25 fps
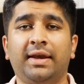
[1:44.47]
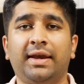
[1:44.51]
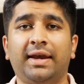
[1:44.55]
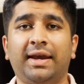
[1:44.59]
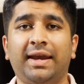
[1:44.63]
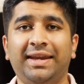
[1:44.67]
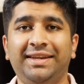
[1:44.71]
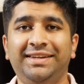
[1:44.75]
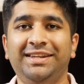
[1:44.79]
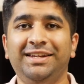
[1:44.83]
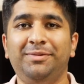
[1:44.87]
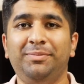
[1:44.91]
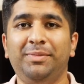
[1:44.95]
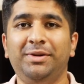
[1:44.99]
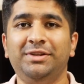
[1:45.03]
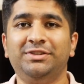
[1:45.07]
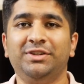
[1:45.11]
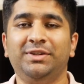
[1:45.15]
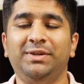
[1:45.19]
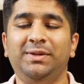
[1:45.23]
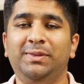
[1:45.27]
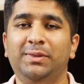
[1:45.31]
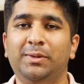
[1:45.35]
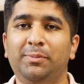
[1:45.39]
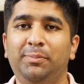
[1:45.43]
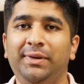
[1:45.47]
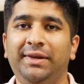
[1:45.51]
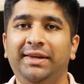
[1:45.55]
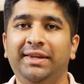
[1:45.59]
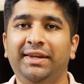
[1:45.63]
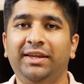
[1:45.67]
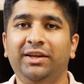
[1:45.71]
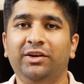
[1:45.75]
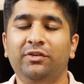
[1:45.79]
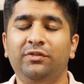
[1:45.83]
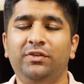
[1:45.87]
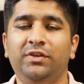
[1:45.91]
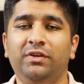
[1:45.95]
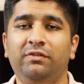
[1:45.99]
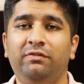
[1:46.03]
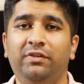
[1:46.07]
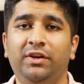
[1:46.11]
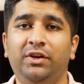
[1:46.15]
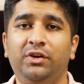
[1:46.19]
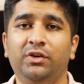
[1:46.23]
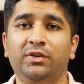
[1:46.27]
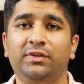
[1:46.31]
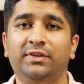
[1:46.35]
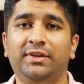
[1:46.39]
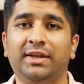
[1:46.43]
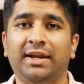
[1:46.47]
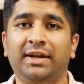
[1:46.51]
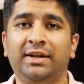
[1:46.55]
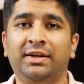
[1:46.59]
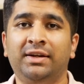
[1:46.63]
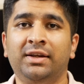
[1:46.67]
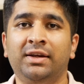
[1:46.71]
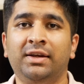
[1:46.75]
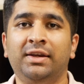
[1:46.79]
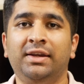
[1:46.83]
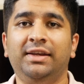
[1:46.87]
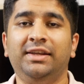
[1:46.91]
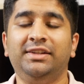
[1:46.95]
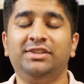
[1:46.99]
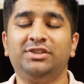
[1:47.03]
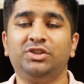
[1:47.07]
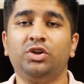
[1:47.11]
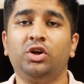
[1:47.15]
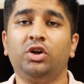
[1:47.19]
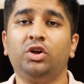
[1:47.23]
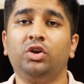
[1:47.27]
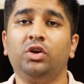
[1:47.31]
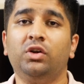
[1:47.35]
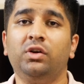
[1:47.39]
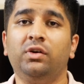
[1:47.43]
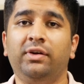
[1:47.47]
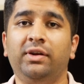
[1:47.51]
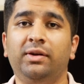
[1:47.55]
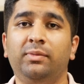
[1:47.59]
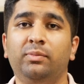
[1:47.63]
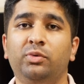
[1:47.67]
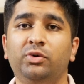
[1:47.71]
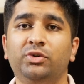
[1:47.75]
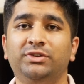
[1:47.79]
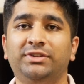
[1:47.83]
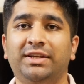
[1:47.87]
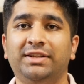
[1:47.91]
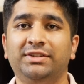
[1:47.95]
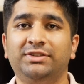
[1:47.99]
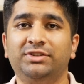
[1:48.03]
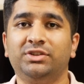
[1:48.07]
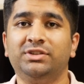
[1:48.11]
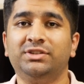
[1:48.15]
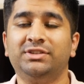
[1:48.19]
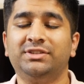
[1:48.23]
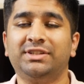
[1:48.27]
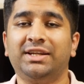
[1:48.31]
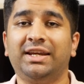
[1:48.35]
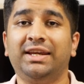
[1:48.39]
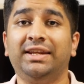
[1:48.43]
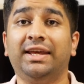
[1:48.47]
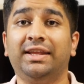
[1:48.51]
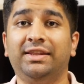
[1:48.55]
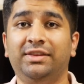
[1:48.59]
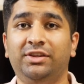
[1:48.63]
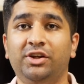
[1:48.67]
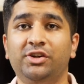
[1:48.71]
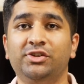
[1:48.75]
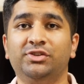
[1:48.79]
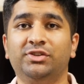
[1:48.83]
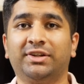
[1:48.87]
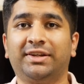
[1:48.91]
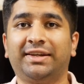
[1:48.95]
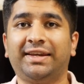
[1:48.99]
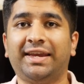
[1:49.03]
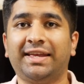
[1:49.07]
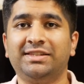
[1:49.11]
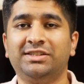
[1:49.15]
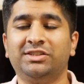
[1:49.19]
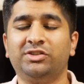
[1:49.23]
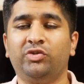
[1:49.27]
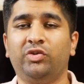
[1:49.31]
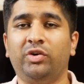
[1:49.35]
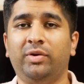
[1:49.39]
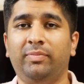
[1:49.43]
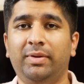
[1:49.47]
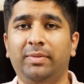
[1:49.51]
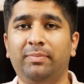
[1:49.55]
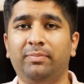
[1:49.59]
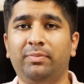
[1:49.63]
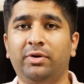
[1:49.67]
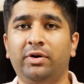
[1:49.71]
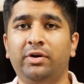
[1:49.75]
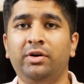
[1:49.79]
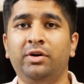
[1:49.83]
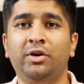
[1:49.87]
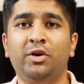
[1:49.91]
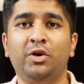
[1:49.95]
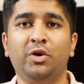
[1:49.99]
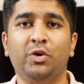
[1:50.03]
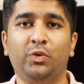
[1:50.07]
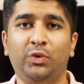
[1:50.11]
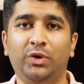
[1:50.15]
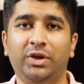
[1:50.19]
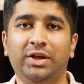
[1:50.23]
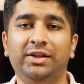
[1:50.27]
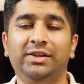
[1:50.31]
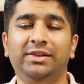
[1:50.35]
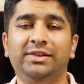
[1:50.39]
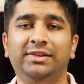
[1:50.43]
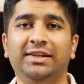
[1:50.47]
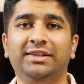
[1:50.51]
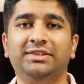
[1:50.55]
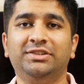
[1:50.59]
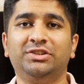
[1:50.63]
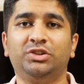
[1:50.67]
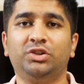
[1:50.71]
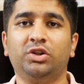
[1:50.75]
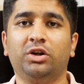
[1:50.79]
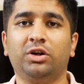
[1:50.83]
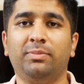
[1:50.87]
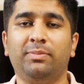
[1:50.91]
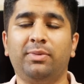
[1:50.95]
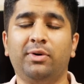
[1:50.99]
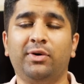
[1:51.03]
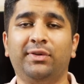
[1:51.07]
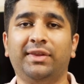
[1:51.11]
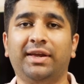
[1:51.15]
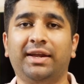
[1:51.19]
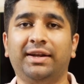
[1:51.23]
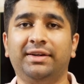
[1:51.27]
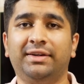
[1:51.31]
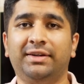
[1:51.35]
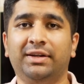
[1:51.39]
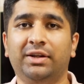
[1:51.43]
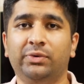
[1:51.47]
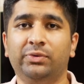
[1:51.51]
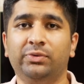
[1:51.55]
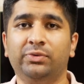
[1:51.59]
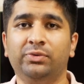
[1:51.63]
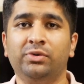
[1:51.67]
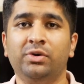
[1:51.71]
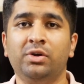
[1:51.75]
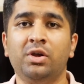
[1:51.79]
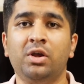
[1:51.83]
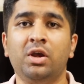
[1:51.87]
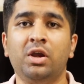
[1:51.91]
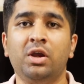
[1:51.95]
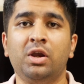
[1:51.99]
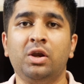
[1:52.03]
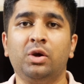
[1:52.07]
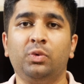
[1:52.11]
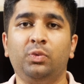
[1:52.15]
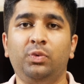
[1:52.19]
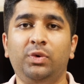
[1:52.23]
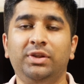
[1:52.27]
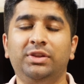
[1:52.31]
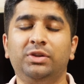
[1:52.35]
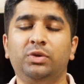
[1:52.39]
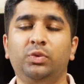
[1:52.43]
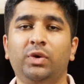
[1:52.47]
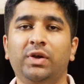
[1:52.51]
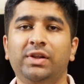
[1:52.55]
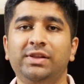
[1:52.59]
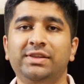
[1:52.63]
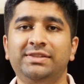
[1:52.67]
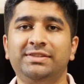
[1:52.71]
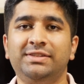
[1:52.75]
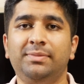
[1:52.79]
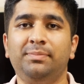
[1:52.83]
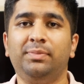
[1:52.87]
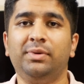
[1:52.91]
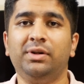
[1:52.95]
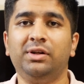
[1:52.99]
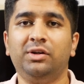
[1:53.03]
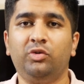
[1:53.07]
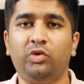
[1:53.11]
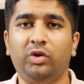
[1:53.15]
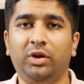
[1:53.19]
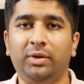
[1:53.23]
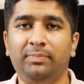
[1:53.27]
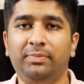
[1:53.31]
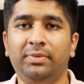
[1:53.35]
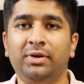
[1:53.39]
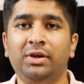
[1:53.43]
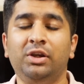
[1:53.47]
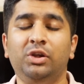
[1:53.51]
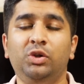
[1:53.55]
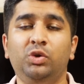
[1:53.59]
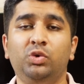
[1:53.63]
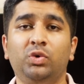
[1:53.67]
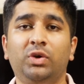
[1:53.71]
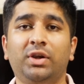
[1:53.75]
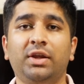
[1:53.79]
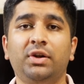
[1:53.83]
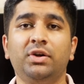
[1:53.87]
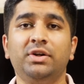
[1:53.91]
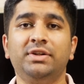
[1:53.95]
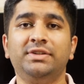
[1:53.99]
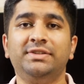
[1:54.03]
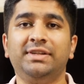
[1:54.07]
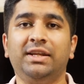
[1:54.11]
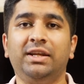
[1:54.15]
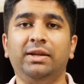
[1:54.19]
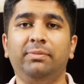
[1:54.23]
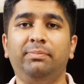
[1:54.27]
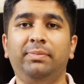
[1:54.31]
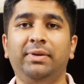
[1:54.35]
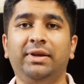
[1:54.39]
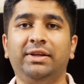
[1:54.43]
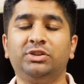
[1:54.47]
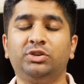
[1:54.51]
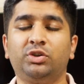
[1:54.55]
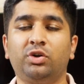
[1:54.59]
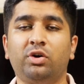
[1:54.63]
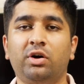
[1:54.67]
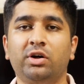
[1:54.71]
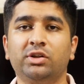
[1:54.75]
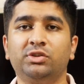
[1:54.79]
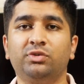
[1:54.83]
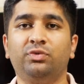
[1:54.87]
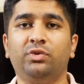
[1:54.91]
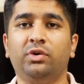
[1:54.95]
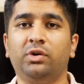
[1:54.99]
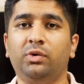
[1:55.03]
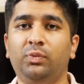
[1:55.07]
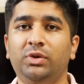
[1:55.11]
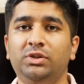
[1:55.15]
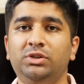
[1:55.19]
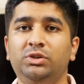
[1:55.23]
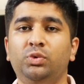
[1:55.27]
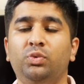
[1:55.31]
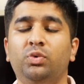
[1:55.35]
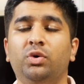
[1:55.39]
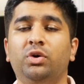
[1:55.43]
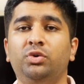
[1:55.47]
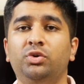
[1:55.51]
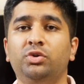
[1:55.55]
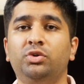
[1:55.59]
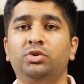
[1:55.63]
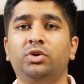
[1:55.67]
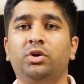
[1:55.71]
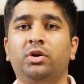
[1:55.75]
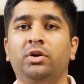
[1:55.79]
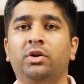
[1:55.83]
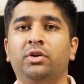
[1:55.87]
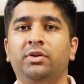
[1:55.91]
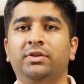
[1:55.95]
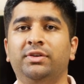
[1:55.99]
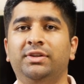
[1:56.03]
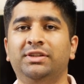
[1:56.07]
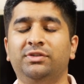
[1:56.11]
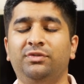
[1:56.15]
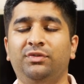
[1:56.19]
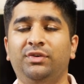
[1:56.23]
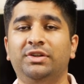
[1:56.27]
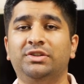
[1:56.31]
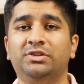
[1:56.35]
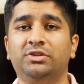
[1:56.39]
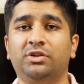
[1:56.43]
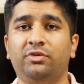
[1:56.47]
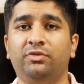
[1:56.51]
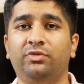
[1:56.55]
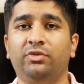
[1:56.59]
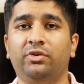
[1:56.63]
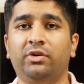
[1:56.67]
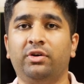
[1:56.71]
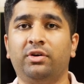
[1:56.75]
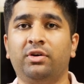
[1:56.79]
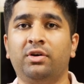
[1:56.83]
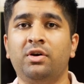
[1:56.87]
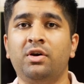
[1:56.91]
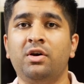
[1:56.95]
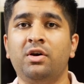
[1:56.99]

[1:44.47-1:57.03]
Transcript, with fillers: I did mention in the beginning of the video that it's not all rainbows and sunshine and there's a catch, remember? Well, let's talk about that now. With Wealthsimple Drip, you cannot cherry pick stocks for which you want to turn on this feature for.